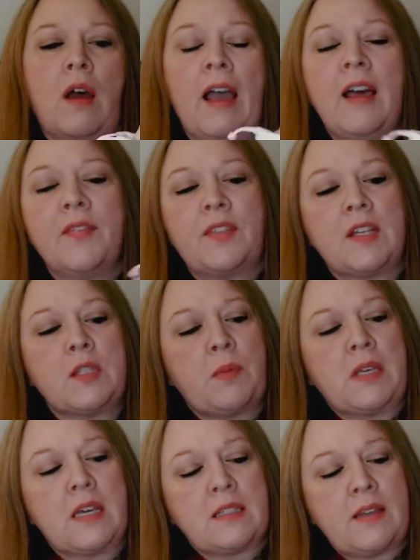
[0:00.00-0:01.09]
I got these
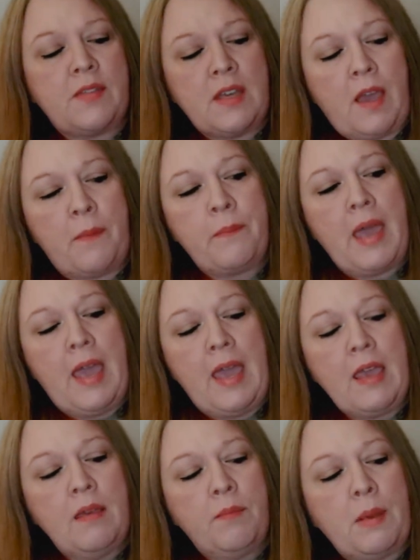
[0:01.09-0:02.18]
because I think I
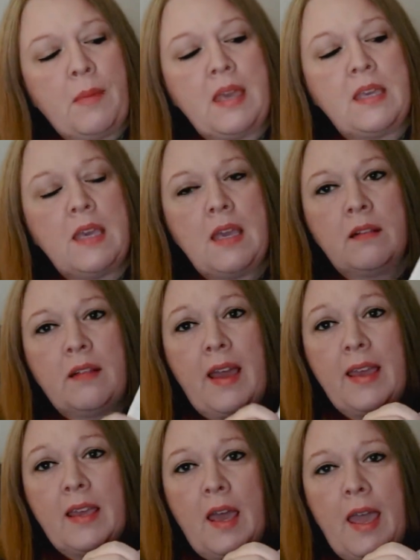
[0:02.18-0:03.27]
may be making
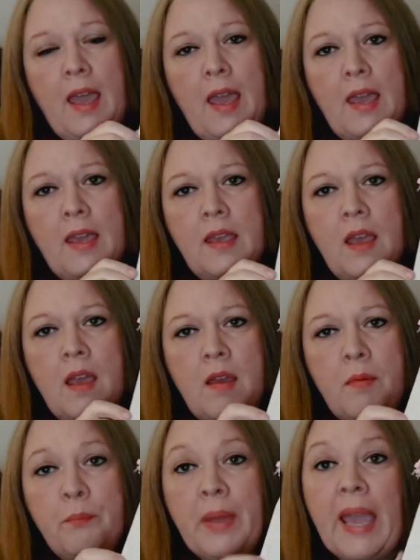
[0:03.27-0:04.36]
like a
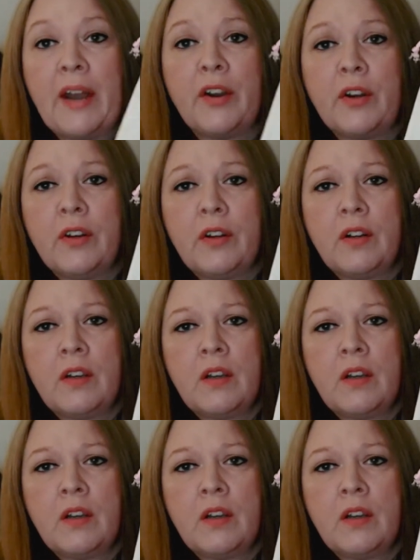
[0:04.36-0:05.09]
banner